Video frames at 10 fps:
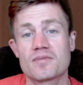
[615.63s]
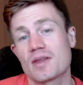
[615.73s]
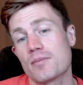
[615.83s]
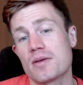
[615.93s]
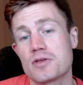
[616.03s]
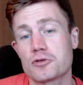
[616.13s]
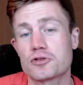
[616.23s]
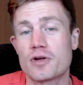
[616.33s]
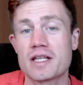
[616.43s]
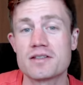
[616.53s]
Maybe you
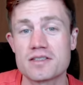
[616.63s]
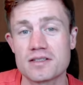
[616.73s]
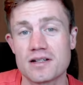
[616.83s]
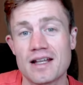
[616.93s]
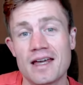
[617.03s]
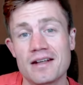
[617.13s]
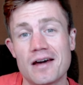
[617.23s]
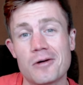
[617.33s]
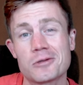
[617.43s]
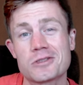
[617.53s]
try this line
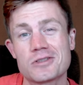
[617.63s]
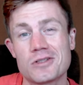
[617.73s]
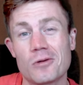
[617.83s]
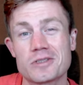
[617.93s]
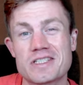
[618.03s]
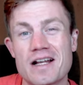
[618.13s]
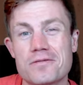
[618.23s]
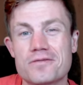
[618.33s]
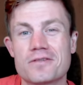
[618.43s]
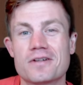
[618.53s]
out
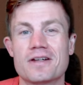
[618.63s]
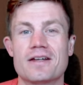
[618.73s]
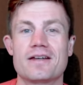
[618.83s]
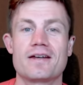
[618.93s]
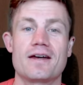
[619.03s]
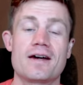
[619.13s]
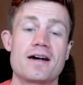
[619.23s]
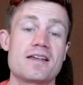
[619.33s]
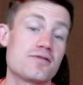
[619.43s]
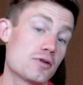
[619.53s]
yourself.
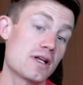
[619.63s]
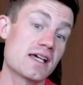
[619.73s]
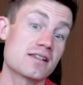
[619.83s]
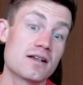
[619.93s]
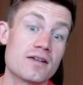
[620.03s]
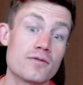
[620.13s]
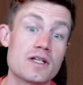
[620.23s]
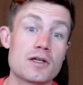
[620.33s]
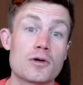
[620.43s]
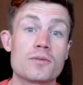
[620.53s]
If you like the
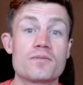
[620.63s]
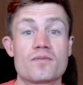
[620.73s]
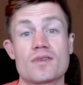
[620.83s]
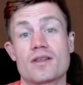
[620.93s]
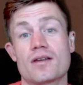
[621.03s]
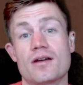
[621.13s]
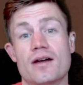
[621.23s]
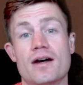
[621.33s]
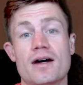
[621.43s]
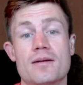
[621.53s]
video,
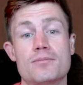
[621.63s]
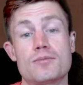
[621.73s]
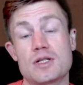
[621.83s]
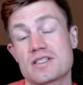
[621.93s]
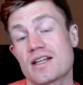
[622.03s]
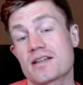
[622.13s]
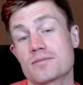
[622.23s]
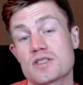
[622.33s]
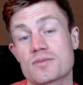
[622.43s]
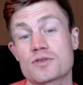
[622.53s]
please like and
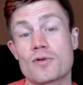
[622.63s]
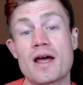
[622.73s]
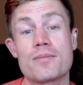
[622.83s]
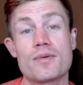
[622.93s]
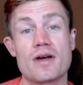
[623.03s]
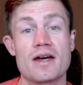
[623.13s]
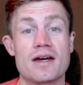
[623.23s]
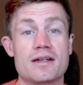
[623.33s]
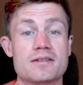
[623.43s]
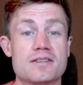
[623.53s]
subscribe.
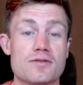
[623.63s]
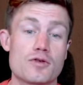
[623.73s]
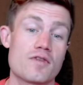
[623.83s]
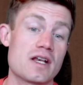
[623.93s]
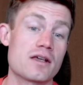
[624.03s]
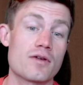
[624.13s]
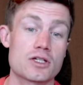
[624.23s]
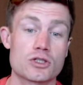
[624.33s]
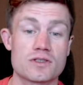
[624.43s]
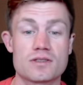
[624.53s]
And if you have any
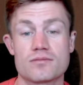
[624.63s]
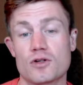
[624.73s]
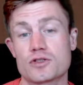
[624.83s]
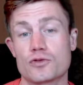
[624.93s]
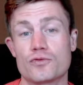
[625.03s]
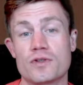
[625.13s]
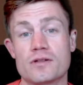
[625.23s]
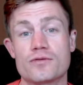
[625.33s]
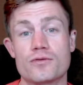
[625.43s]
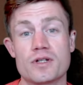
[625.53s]
questions, also feel
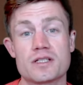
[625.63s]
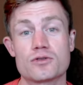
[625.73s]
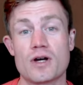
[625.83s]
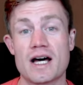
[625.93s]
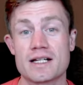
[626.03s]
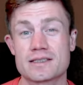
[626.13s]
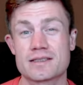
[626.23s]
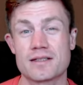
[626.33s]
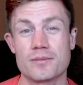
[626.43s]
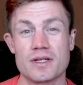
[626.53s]
free to ask
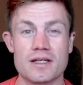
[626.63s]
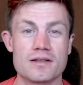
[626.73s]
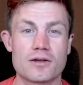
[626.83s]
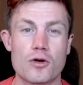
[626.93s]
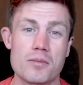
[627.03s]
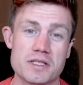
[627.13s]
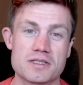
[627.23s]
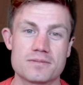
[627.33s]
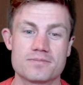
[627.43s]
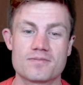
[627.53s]
them in the
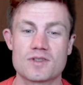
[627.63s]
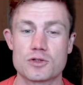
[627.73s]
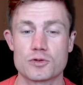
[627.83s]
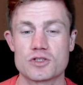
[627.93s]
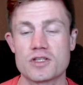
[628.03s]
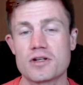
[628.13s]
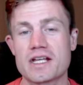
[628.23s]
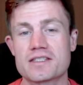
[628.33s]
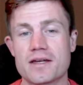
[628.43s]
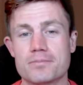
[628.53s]
comments. So see you
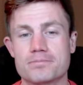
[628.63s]
next time.